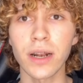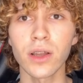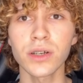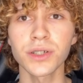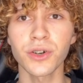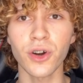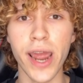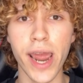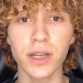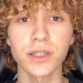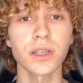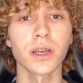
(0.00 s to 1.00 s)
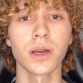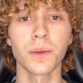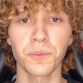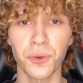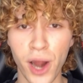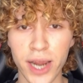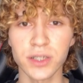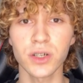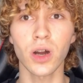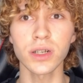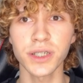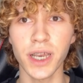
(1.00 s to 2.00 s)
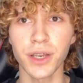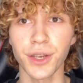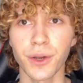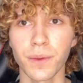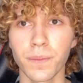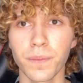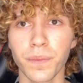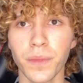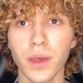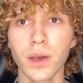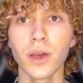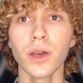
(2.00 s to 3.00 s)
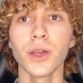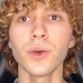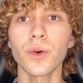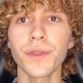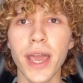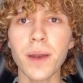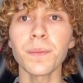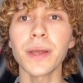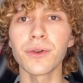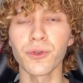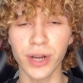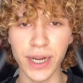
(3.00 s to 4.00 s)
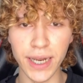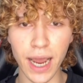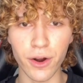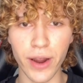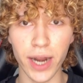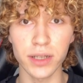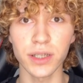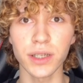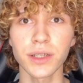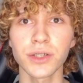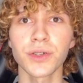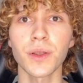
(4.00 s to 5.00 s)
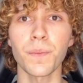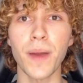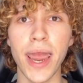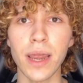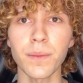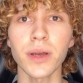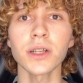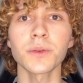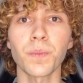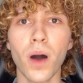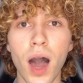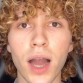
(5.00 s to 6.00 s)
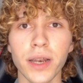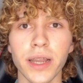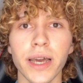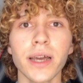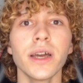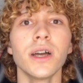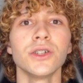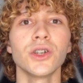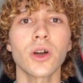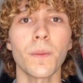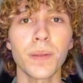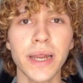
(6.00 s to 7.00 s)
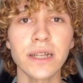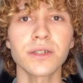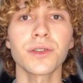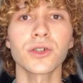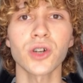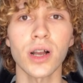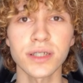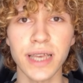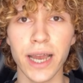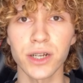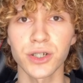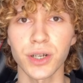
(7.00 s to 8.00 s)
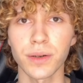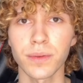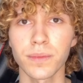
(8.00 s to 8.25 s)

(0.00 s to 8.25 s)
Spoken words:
looks correct, press Continue. You will then be redirected to the payment partner to complete the transaction.